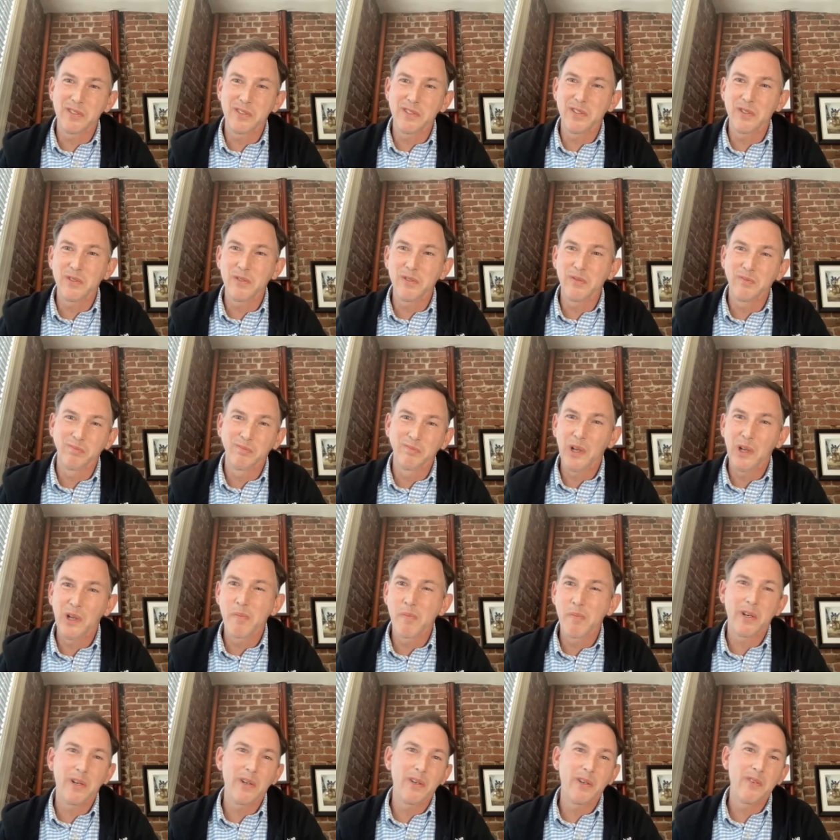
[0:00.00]
to
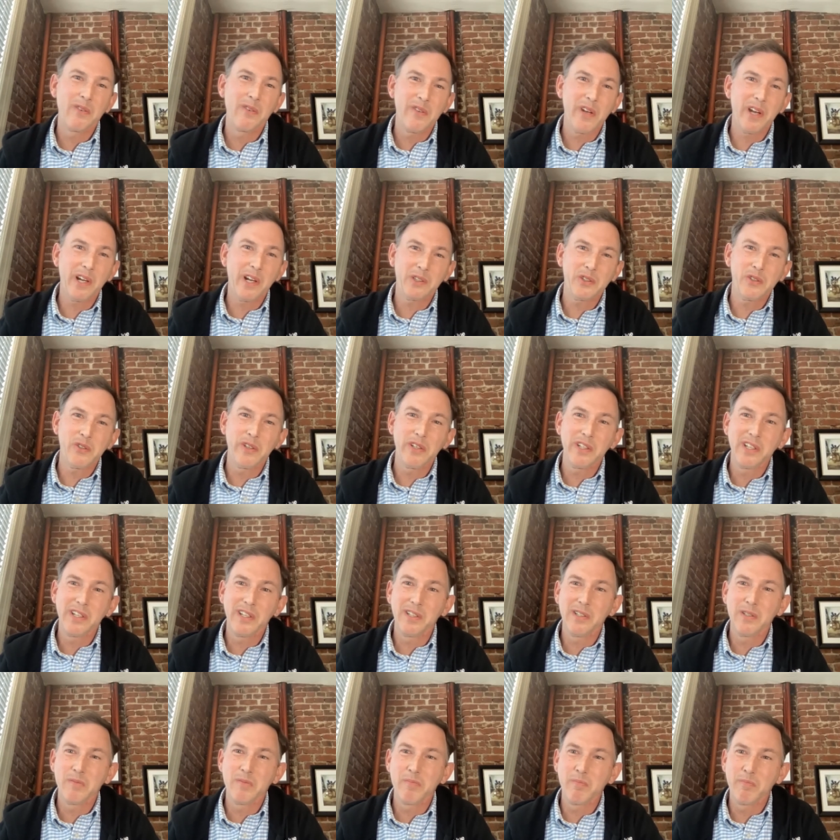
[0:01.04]
open our own factory
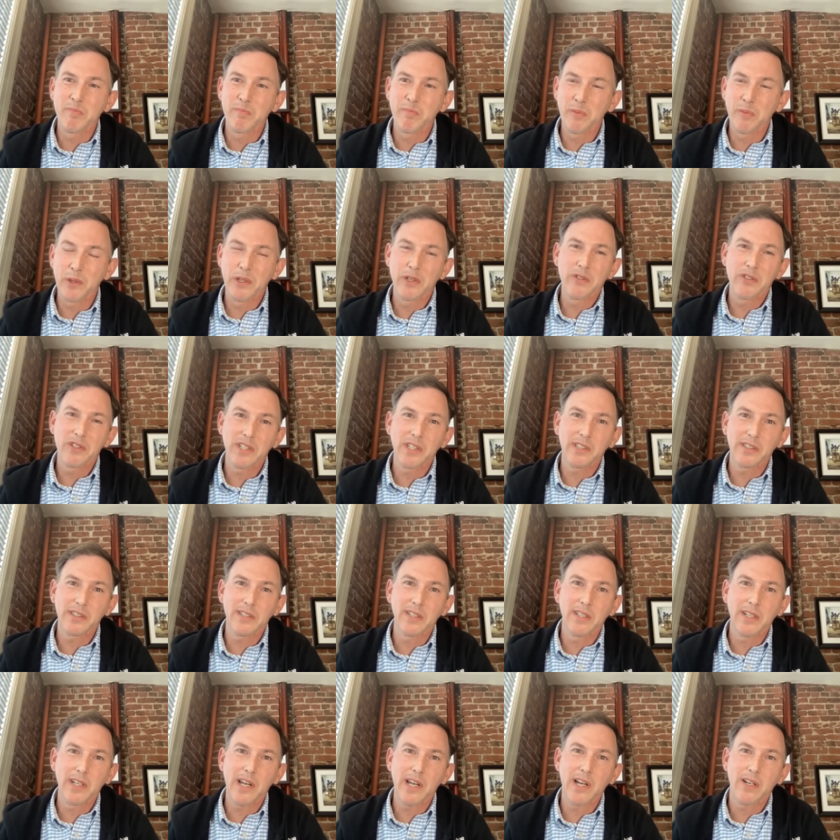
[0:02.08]
and produce things in
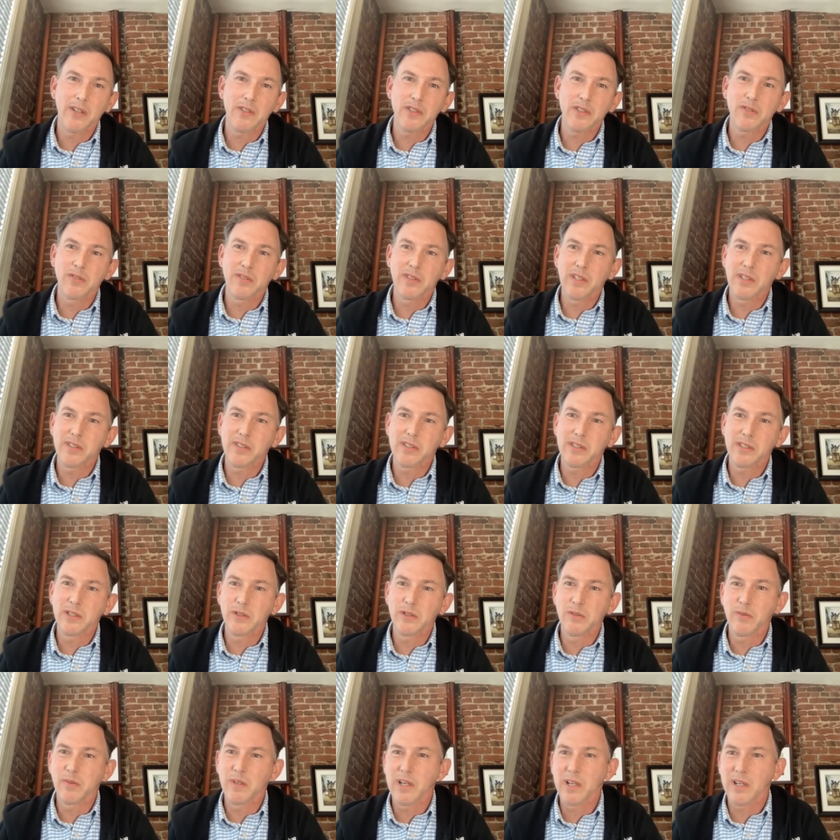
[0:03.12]
house to
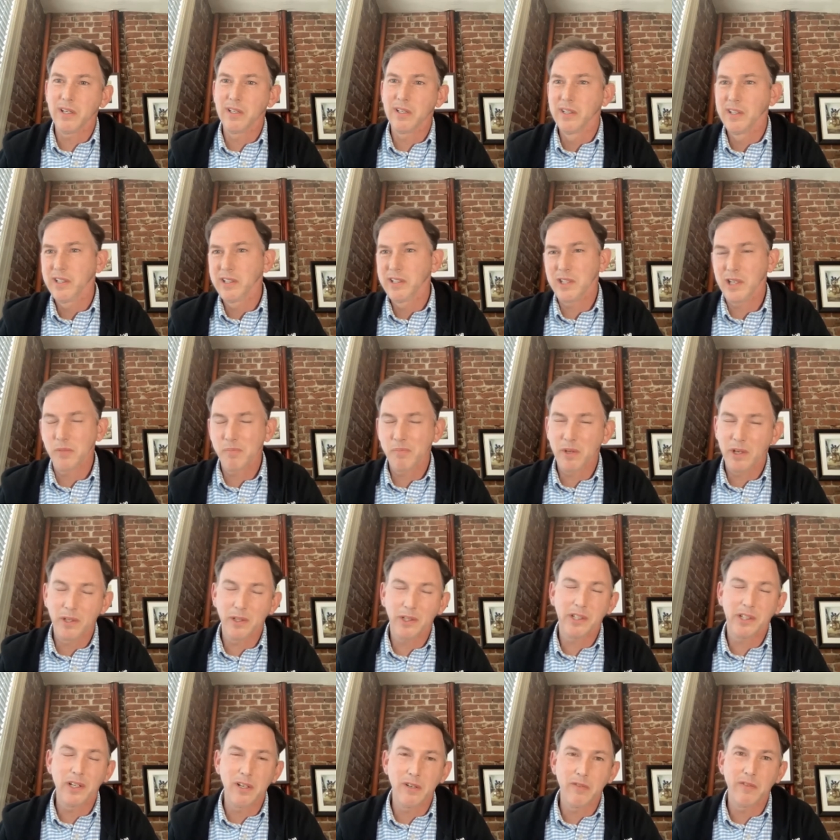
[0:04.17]
uh, take better care
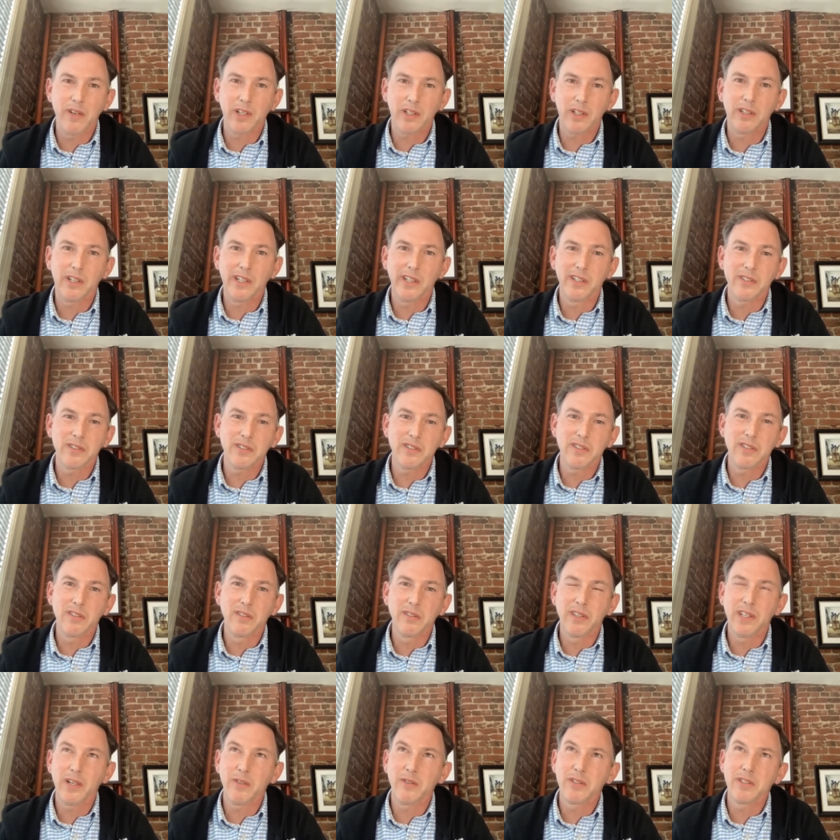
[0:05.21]
of our clients. So
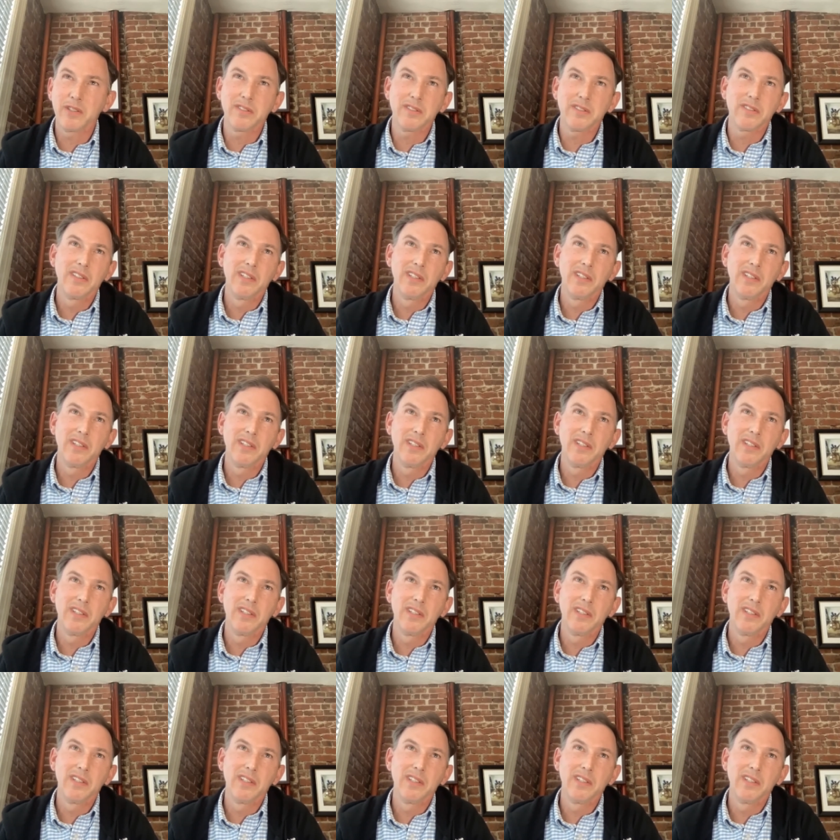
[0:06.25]
that was